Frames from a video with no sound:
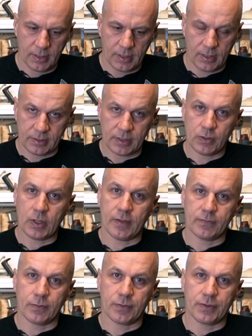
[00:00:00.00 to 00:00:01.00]
And then you
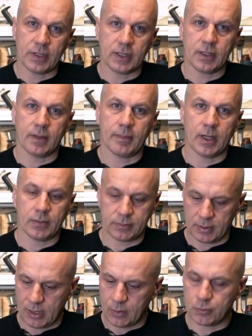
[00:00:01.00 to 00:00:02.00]
have to think about
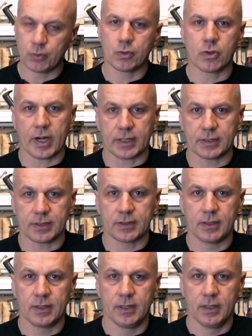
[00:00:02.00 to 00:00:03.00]
how to correct
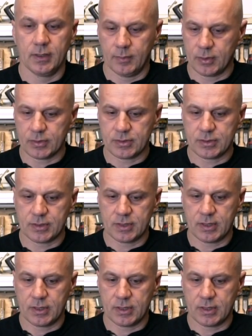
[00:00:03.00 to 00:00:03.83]
it. Because